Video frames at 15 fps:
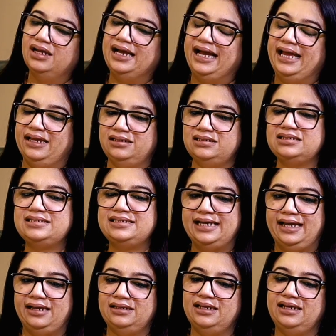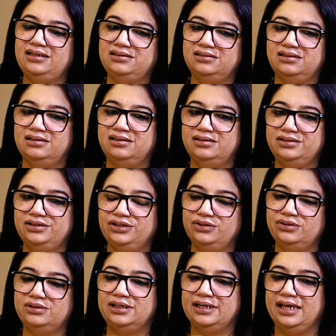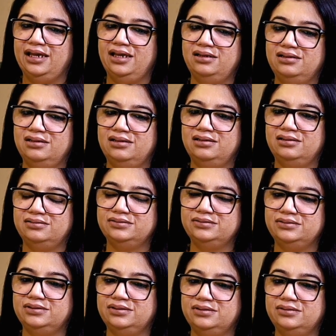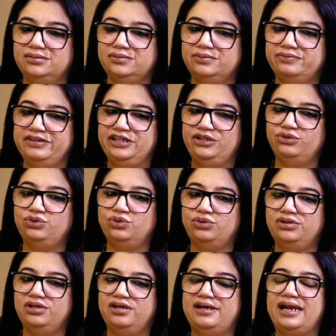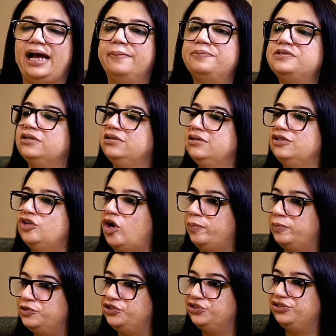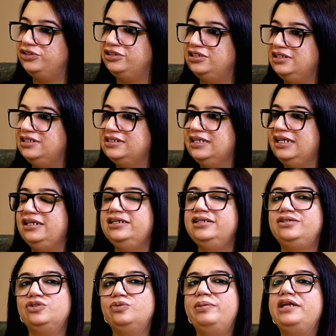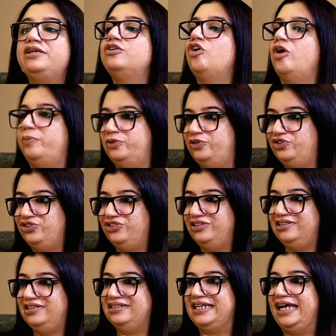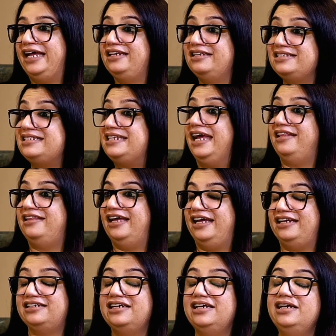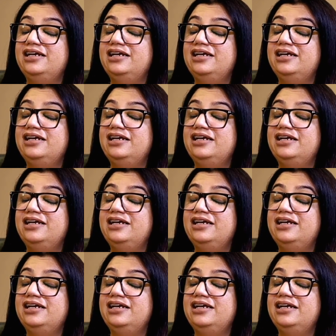I understand that, you know, again, when you don't grab certain opportunities, they lead to better opportunities. I understand that.